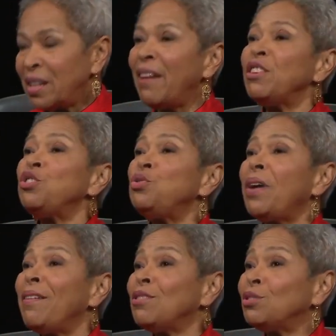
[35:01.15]
and having
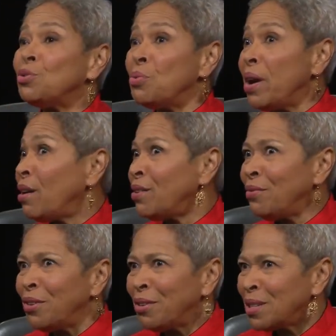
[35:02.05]
traveled around
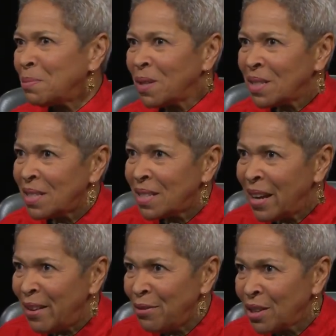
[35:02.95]
in various places in
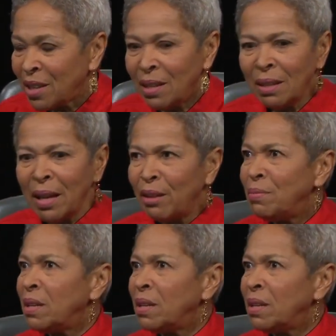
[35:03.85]
Africa allowed mm-hmm.